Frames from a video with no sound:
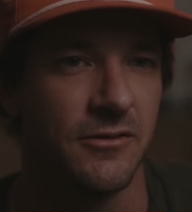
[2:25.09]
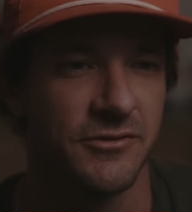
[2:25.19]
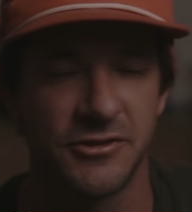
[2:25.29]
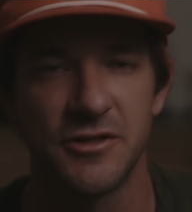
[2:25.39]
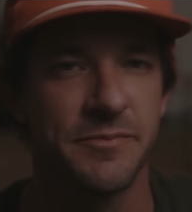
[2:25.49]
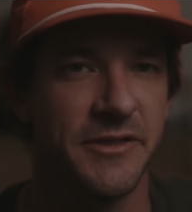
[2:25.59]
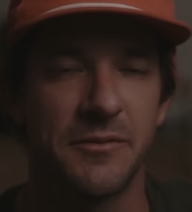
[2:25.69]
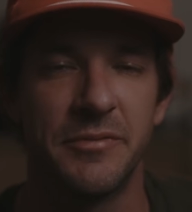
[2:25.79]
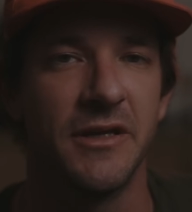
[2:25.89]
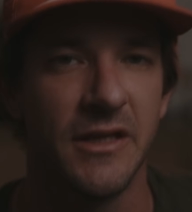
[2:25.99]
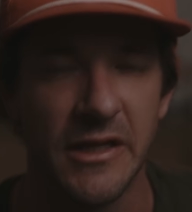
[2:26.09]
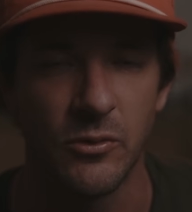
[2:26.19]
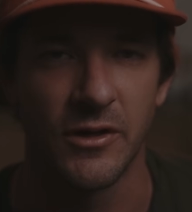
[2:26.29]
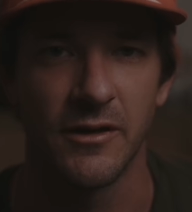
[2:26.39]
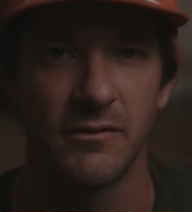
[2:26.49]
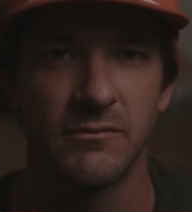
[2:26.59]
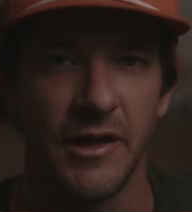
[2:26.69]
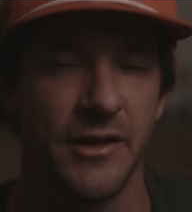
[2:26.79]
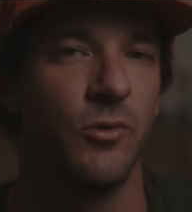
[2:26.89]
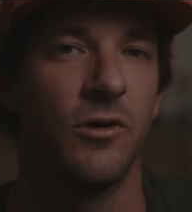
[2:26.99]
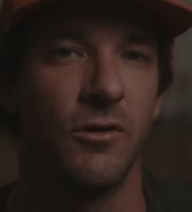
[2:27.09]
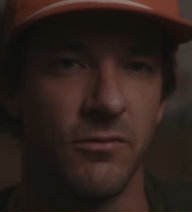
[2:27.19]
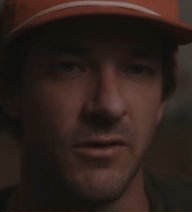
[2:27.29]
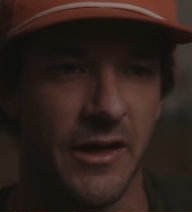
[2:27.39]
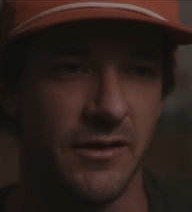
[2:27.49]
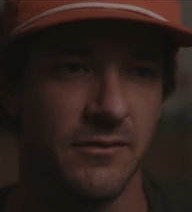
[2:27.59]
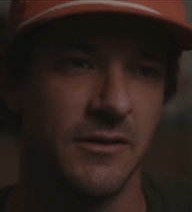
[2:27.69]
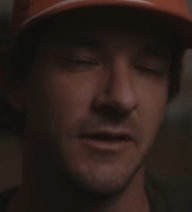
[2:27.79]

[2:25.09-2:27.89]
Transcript: The shutter speed can be anywhere and it will override it.